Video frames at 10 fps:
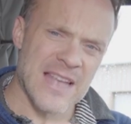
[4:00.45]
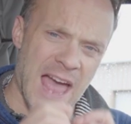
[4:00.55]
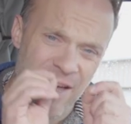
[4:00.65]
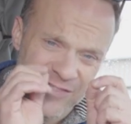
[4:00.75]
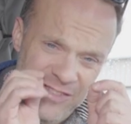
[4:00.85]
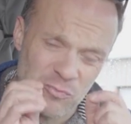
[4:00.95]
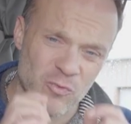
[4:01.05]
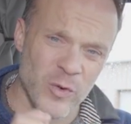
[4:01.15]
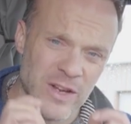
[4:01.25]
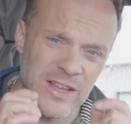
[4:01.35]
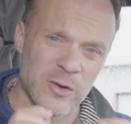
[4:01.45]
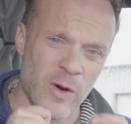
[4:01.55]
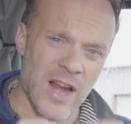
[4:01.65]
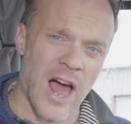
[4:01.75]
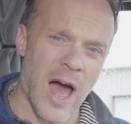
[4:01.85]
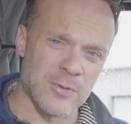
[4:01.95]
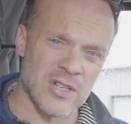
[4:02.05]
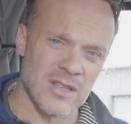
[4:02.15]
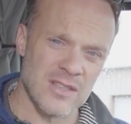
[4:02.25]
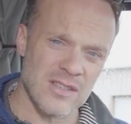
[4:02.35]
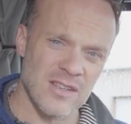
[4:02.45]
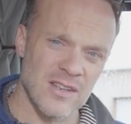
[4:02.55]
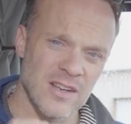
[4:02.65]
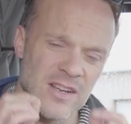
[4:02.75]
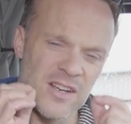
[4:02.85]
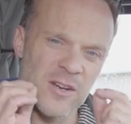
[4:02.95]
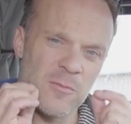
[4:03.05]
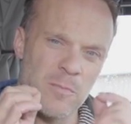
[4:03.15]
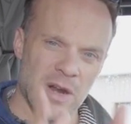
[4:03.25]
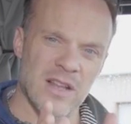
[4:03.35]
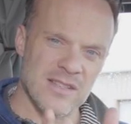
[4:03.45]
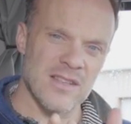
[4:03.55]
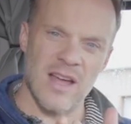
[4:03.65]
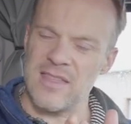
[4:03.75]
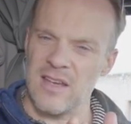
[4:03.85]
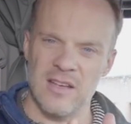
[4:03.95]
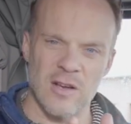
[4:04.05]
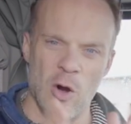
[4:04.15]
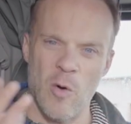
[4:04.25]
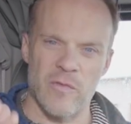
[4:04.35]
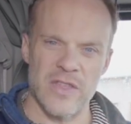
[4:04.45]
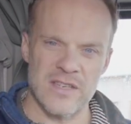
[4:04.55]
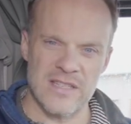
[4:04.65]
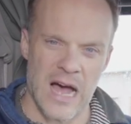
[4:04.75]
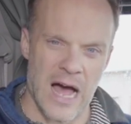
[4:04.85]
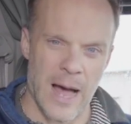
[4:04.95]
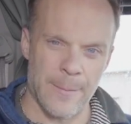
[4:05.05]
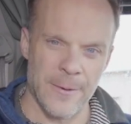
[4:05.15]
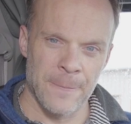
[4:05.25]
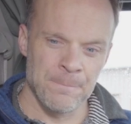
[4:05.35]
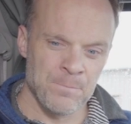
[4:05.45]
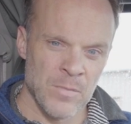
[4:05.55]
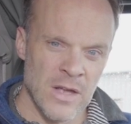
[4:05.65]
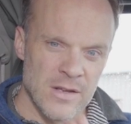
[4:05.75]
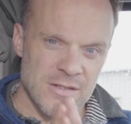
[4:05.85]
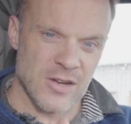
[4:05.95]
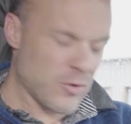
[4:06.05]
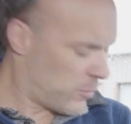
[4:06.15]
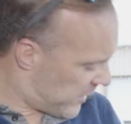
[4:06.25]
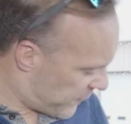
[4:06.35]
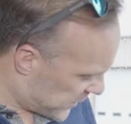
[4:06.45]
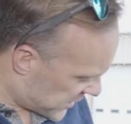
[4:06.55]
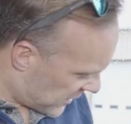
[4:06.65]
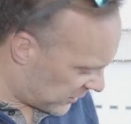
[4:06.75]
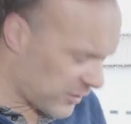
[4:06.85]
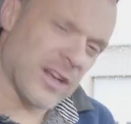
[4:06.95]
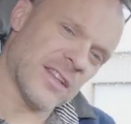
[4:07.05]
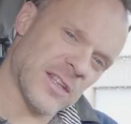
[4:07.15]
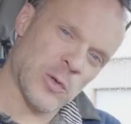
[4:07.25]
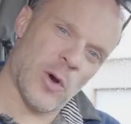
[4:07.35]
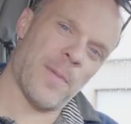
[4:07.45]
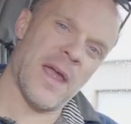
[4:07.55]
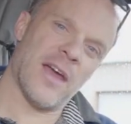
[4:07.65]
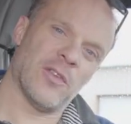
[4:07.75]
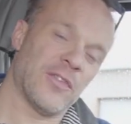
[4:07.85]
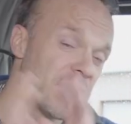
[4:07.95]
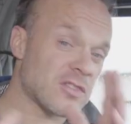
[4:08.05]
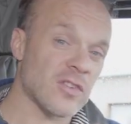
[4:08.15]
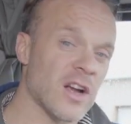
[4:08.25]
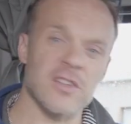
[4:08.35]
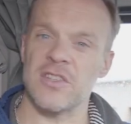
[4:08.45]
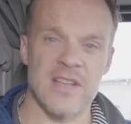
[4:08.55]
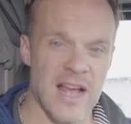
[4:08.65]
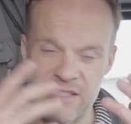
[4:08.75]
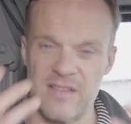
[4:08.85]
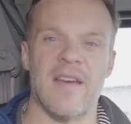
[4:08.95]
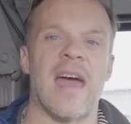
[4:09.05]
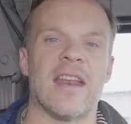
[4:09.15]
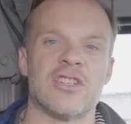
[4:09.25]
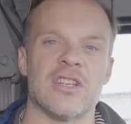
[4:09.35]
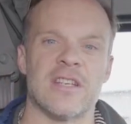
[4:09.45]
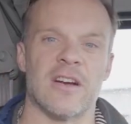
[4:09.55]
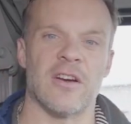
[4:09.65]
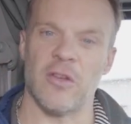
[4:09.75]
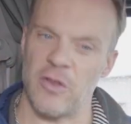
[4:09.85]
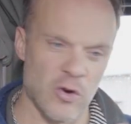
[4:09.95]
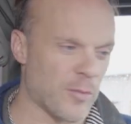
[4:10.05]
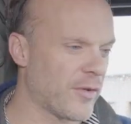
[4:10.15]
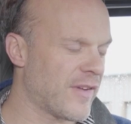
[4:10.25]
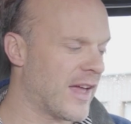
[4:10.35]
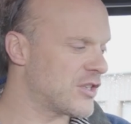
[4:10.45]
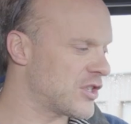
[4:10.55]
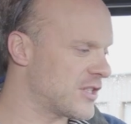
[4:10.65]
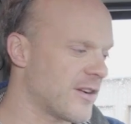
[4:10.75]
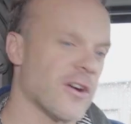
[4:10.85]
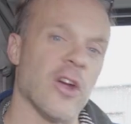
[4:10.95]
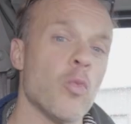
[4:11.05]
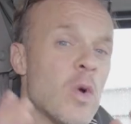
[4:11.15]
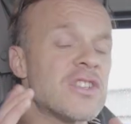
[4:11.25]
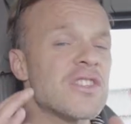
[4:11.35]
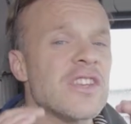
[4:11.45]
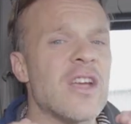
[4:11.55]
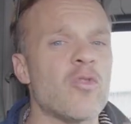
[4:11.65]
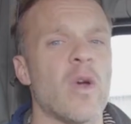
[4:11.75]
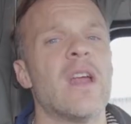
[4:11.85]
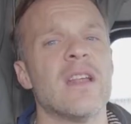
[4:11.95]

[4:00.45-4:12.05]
to have some really great options, but it's nothing over the top. So if we start looking at the door panels, this truck just has the Vantage interior, the normal Vantage interior, which is a great